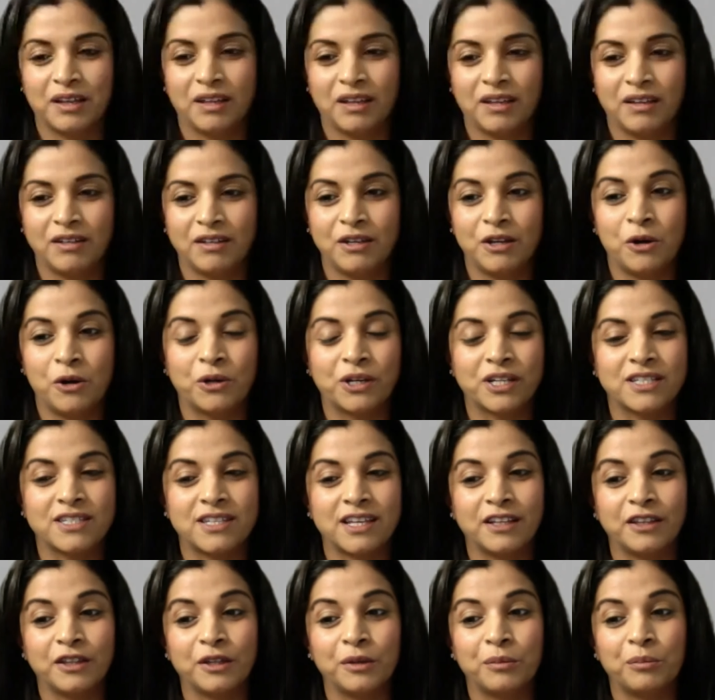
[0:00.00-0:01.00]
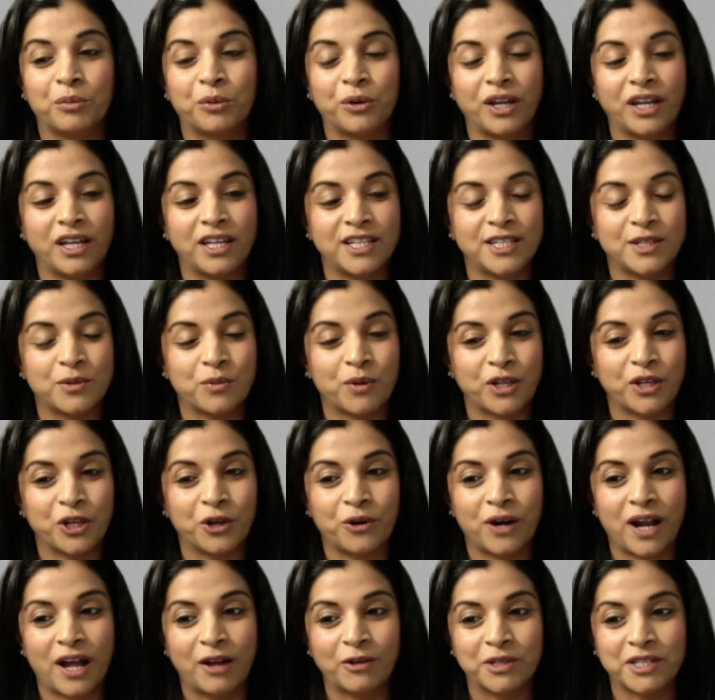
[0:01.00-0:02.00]
noticing the breeze when you're
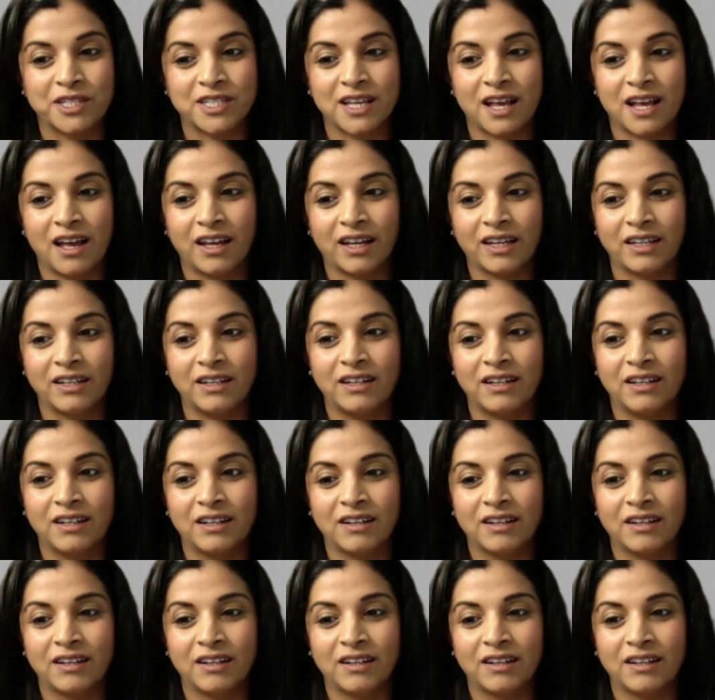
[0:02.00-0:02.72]
outside,